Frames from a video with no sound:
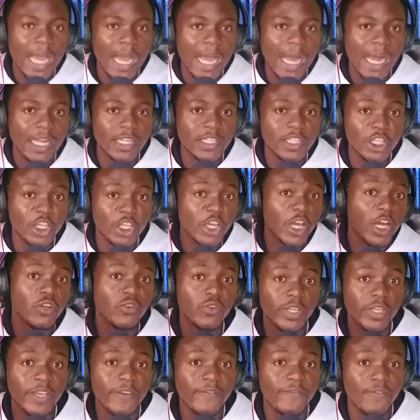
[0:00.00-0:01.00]
and you are
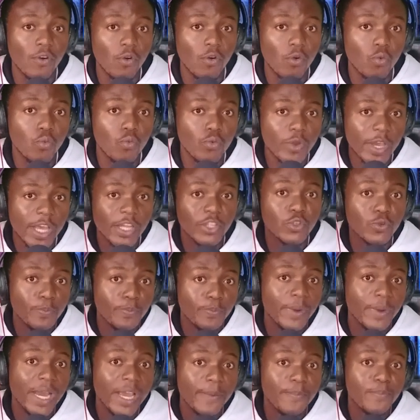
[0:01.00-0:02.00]
looking for where to
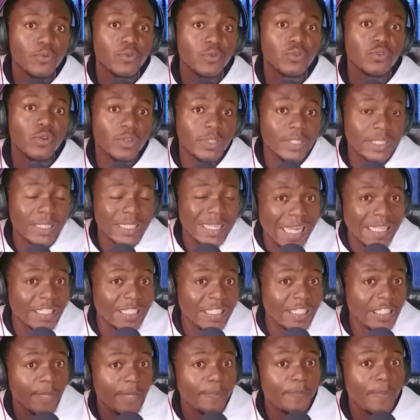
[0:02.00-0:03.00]
buy products at a
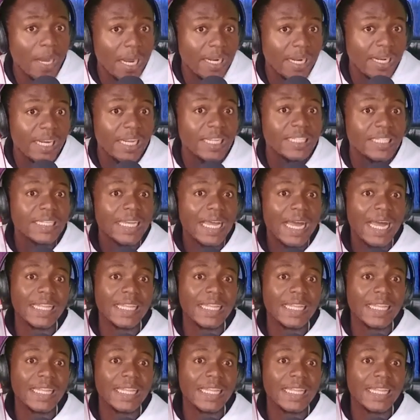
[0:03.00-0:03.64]
cheaper rate